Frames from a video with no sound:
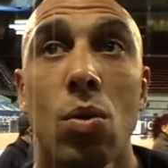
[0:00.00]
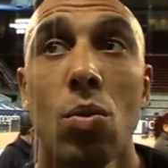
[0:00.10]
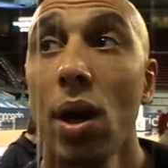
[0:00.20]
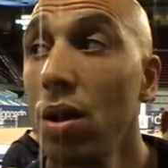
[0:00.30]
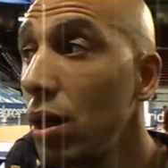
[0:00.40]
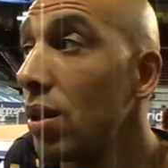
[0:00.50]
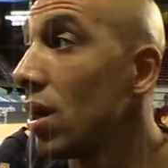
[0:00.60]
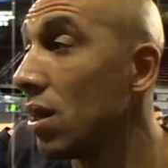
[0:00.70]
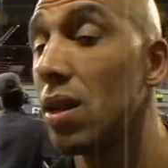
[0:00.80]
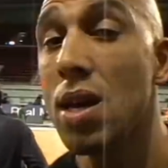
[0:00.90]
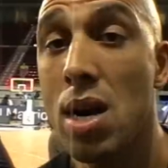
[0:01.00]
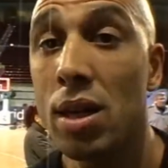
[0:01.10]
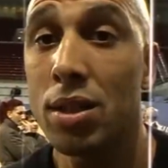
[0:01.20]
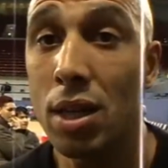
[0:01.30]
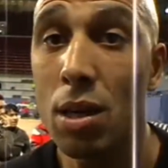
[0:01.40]
Well, the
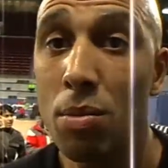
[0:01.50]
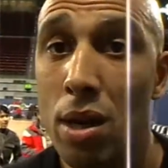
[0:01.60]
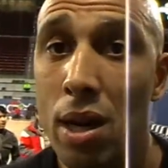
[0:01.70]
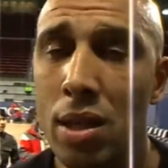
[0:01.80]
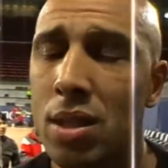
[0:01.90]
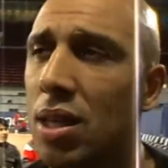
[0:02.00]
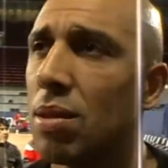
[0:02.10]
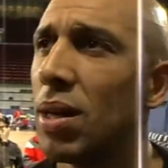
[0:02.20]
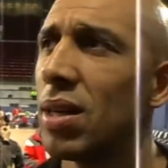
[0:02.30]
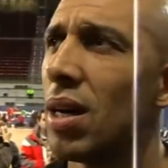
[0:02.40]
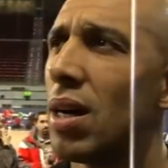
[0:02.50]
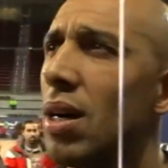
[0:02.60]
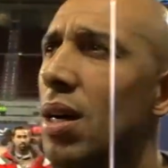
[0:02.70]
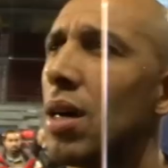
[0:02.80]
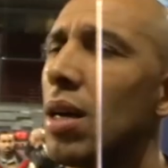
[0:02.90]
young team, and
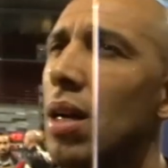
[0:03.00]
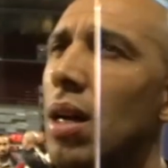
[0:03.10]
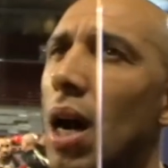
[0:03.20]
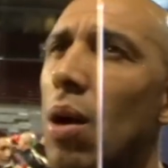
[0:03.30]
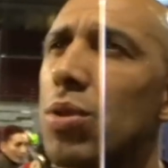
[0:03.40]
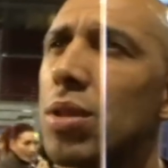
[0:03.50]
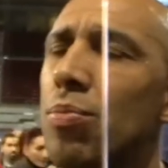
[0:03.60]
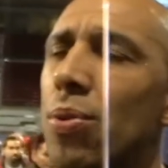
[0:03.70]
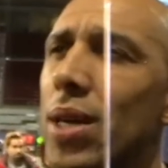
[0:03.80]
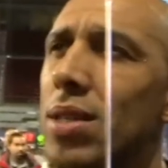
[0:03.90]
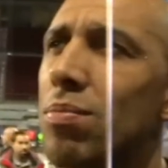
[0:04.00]
I was impressed